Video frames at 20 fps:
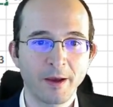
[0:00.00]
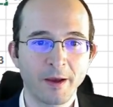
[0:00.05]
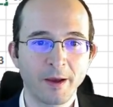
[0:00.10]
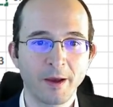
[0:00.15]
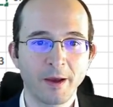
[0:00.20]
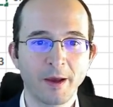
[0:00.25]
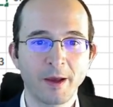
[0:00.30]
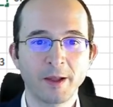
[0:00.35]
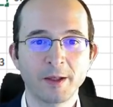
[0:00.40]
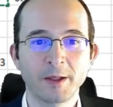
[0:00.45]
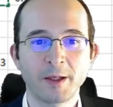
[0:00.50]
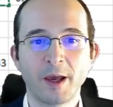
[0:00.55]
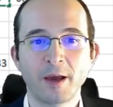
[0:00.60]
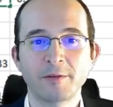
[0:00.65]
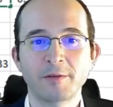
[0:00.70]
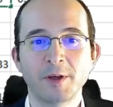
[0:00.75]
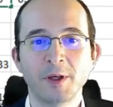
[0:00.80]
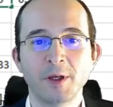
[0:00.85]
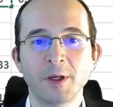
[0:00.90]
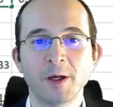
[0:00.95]
And
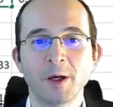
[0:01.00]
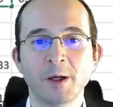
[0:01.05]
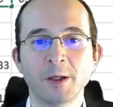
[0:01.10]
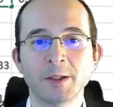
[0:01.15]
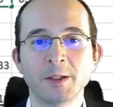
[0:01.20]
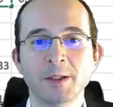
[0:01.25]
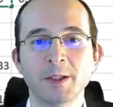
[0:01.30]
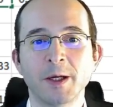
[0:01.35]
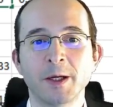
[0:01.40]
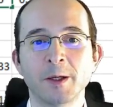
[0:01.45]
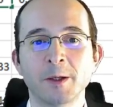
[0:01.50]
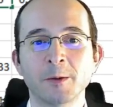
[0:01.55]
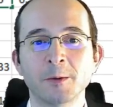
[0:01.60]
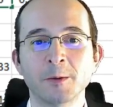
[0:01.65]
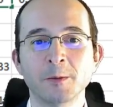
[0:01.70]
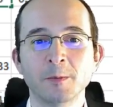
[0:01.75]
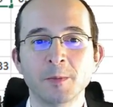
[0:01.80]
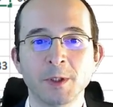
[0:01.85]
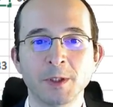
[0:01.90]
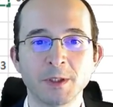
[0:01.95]
having gone
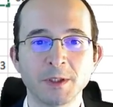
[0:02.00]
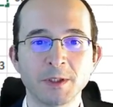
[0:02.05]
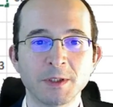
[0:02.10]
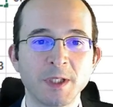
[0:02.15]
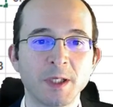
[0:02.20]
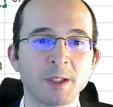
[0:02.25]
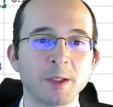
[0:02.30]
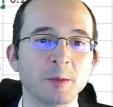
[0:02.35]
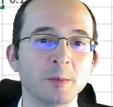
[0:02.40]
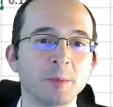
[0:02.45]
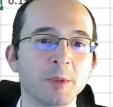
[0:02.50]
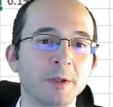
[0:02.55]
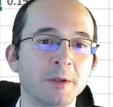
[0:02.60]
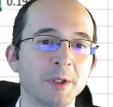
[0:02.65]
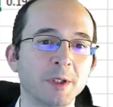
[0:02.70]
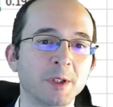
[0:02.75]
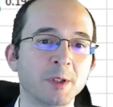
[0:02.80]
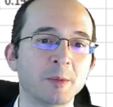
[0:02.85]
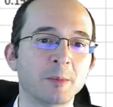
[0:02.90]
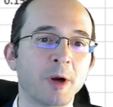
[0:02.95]
down in the second
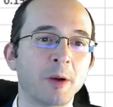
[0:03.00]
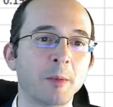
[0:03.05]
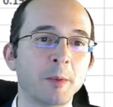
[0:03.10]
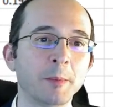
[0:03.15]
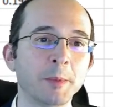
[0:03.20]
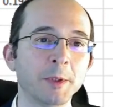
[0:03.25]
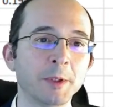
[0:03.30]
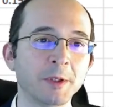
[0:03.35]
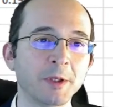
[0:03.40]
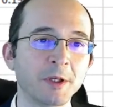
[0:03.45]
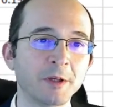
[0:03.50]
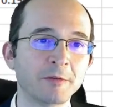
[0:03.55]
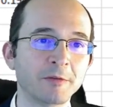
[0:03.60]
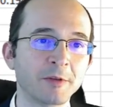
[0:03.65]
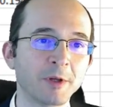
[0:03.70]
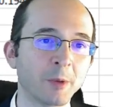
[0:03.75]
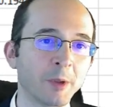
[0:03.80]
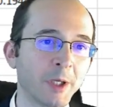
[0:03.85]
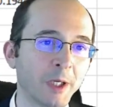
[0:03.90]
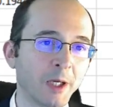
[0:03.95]
period, the probability of
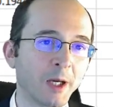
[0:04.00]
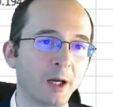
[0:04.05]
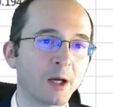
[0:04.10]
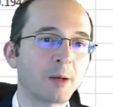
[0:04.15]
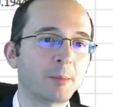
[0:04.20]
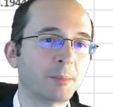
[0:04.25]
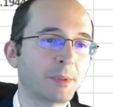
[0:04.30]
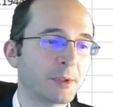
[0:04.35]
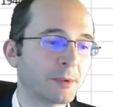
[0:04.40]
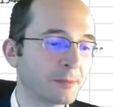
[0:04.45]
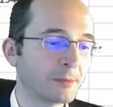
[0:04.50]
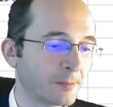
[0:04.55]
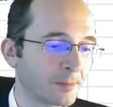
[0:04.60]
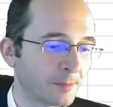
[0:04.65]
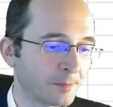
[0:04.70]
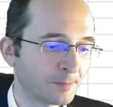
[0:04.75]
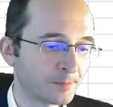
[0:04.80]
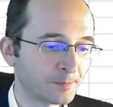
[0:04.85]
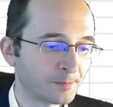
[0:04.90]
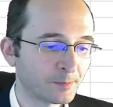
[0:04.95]
going up
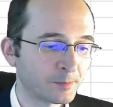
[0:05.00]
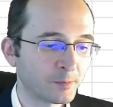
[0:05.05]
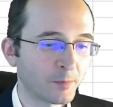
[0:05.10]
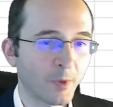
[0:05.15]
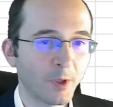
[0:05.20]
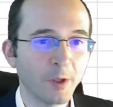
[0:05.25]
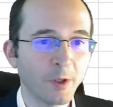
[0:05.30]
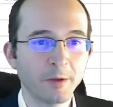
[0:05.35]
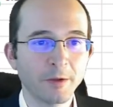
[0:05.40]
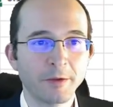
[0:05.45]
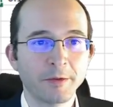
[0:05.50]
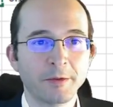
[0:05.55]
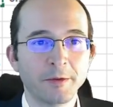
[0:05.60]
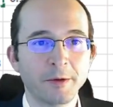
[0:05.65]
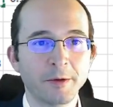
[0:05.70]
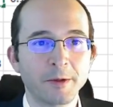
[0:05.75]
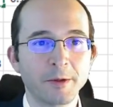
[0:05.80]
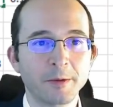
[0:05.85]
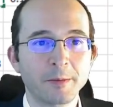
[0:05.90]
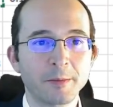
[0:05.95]
in the
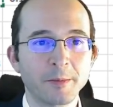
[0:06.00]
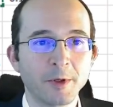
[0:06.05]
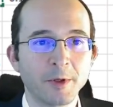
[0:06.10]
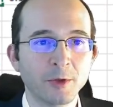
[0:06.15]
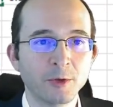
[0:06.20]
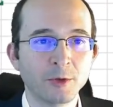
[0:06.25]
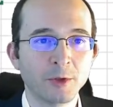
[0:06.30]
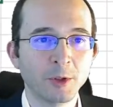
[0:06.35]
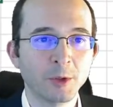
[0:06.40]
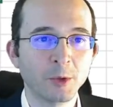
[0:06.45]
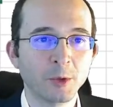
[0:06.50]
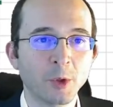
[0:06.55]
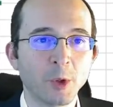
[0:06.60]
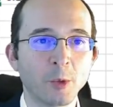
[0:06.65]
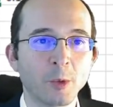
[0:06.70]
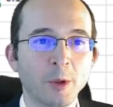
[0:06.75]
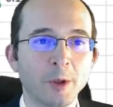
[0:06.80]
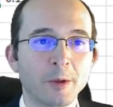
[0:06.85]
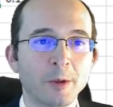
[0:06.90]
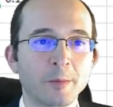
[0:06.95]
third is a
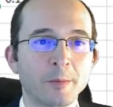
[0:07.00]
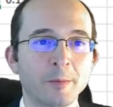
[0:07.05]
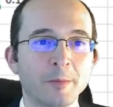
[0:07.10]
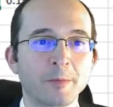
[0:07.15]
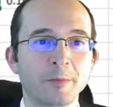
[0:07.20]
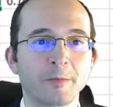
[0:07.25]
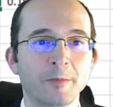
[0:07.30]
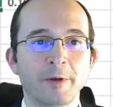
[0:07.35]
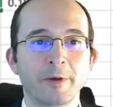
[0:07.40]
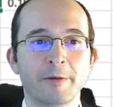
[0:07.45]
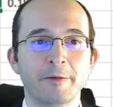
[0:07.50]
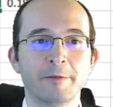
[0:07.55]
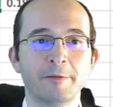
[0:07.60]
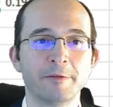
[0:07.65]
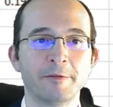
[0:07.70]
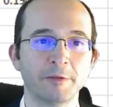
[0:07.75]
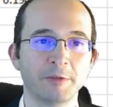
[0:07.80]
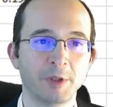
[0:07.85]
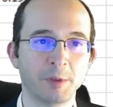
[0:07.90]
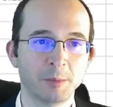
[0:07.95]
lower
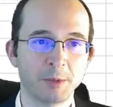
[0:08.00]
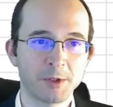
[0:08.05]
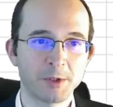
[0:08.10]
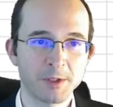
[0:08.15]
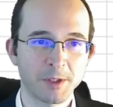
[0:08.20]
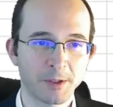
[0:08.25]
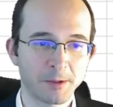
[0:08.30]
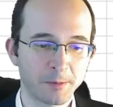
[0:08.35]
50%.